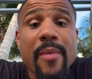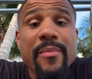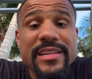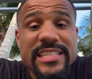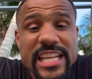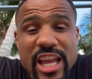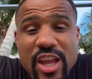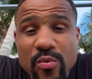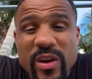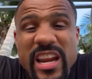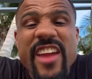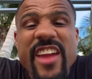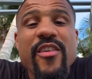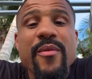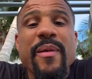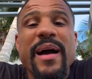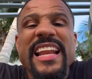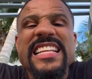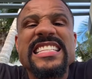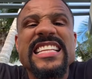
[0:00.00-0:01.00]
I'm gonna tell you what
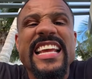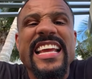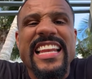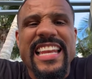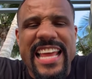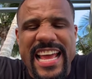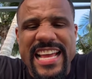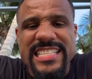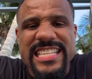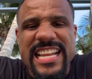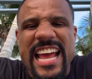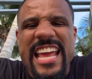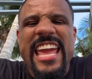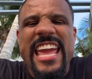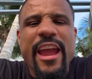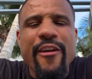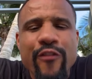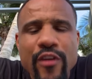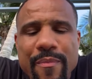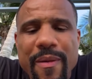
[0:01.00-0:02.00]
everybody said last
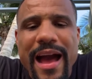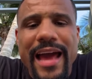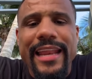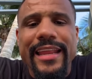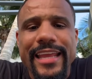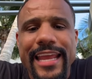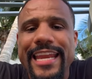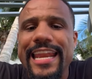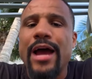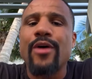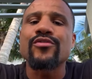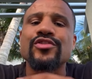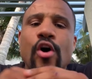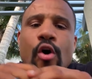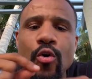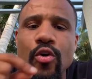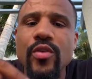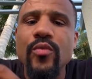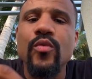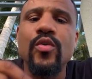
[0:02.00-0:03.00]
night. Everybody. And I was
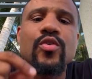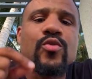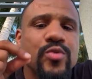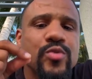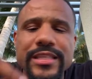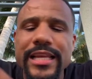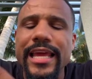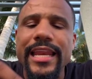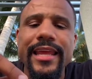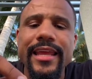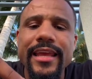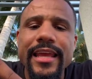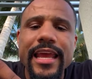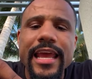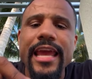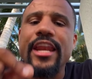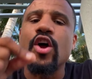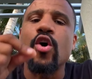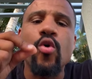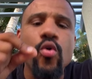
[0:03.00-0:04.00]
the only one who said it
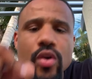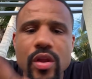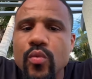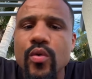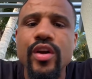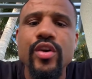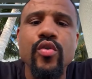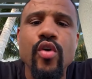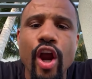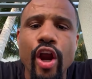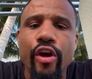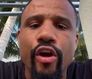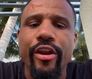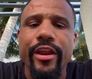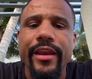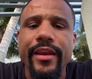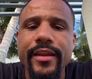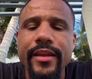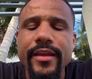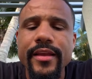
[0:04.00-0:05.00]
and the only one who
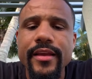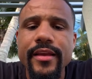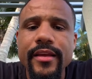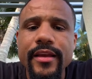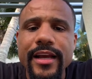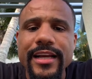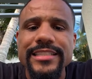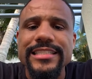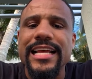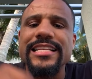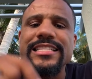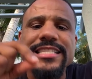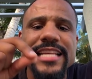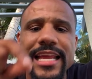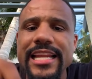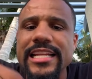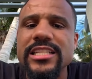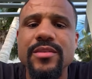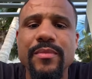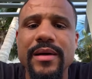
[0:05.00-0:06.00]
heard it. Cause I
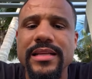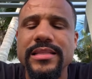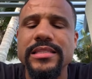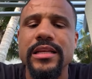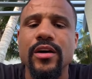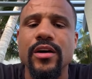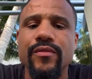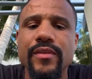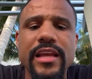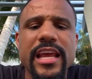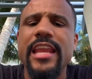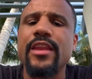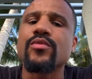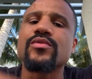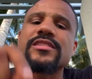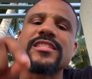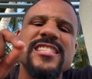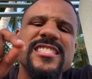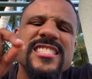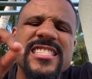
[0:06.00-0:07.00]
said it to myself. And
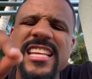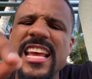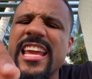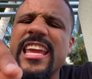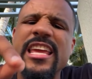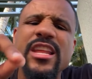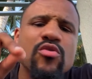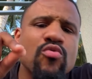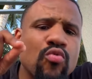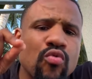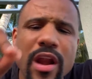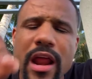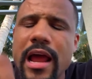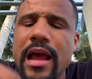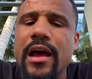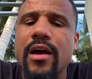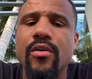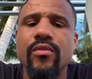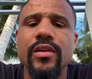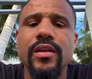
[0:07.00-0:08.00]
it was the second
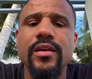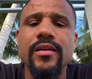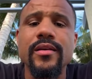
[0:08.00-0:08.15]
round.